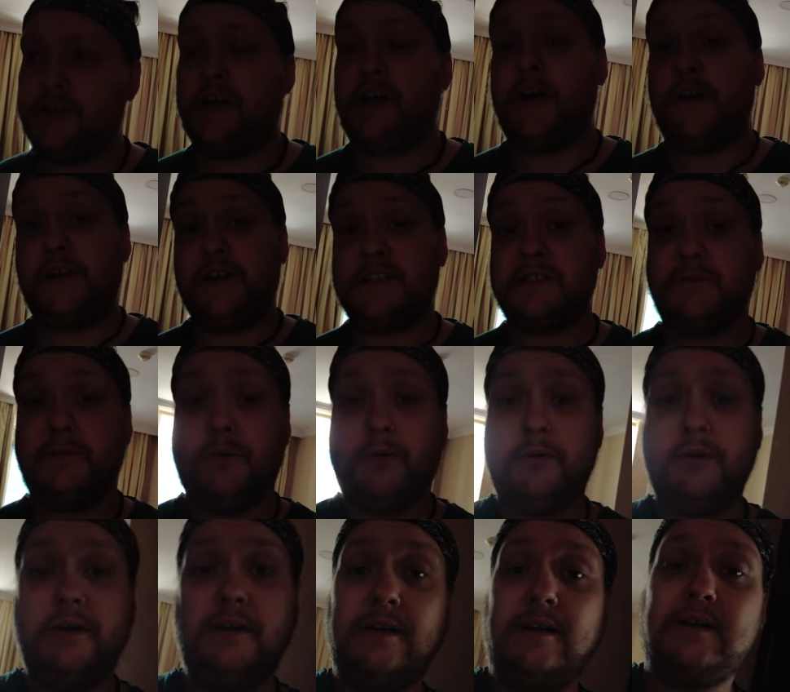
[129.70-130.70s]
going to go and
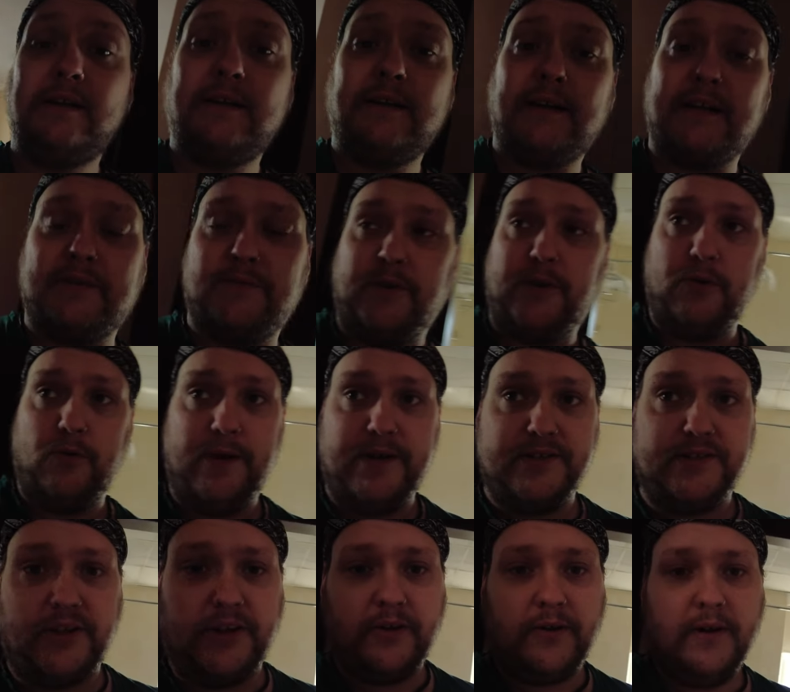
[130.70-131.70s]
explore, as we
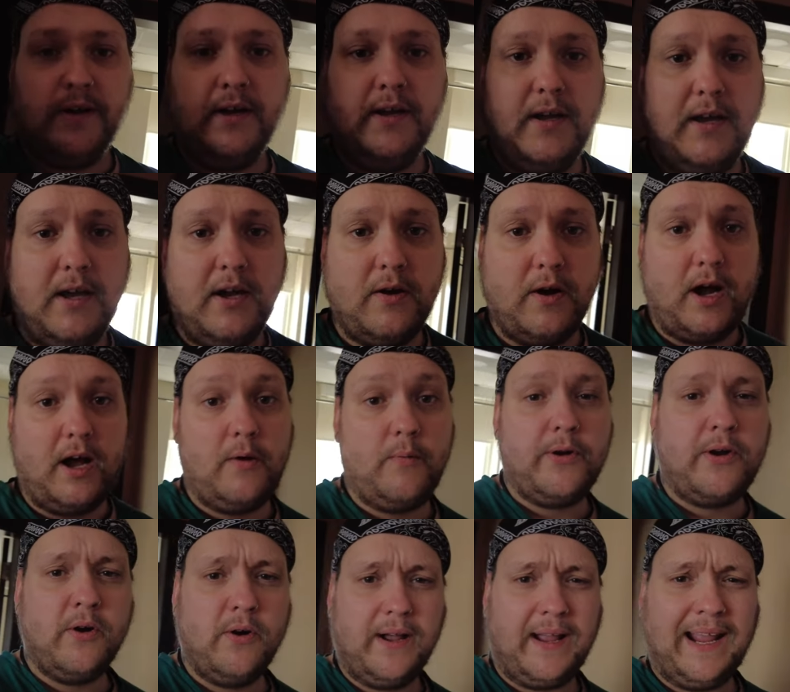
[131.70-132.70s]
always do. We
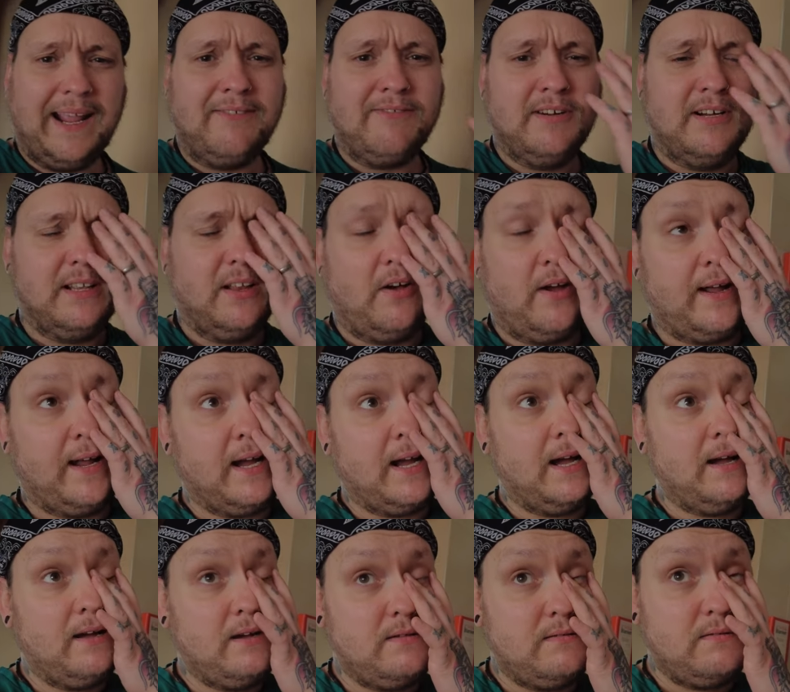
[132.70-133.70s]
got here at like,
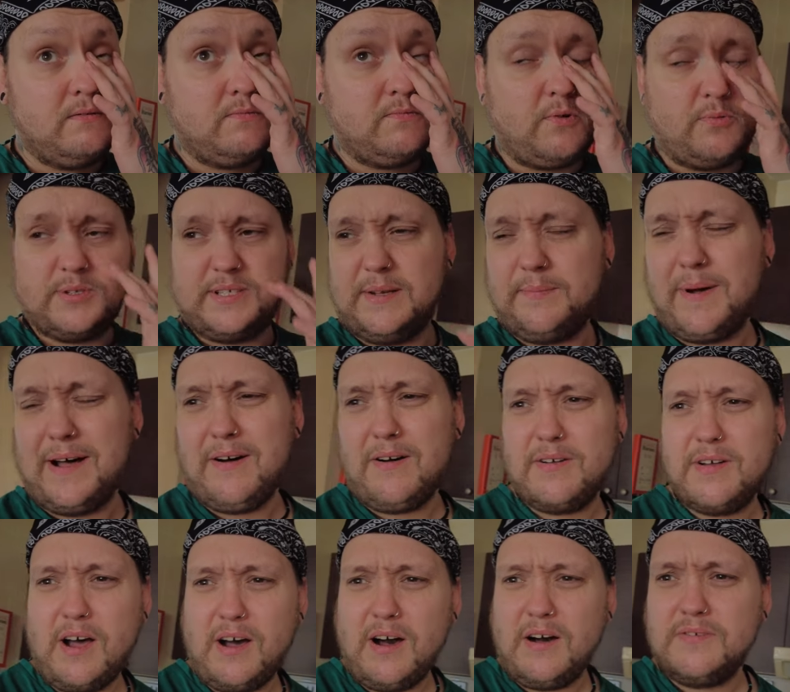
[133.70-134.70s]
what was it, about
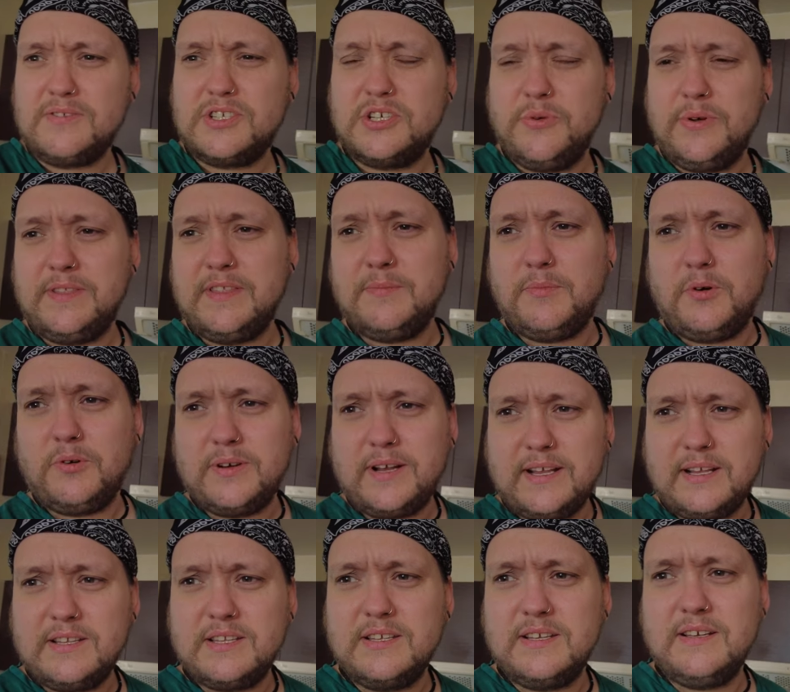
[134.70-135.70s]
2:30 in the
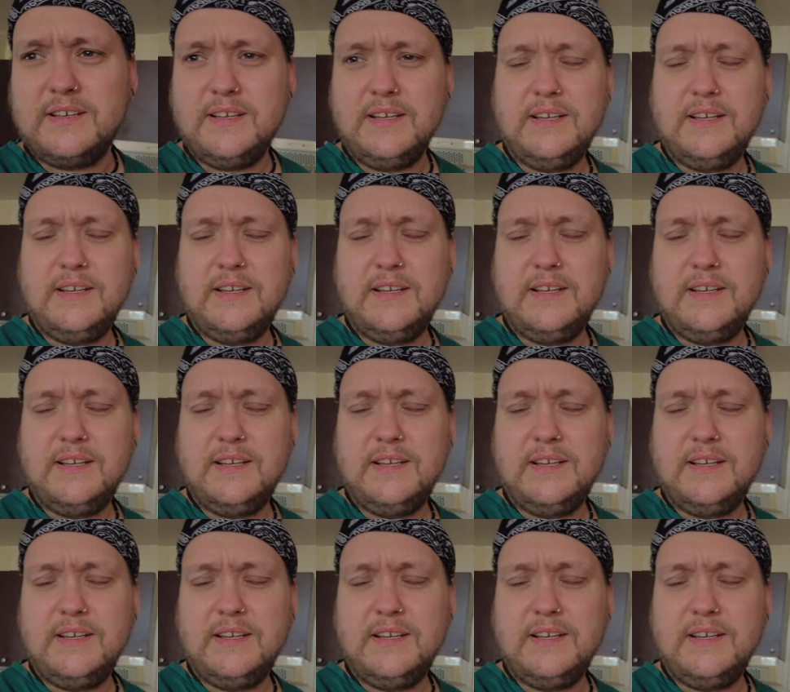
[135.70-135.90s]
morning?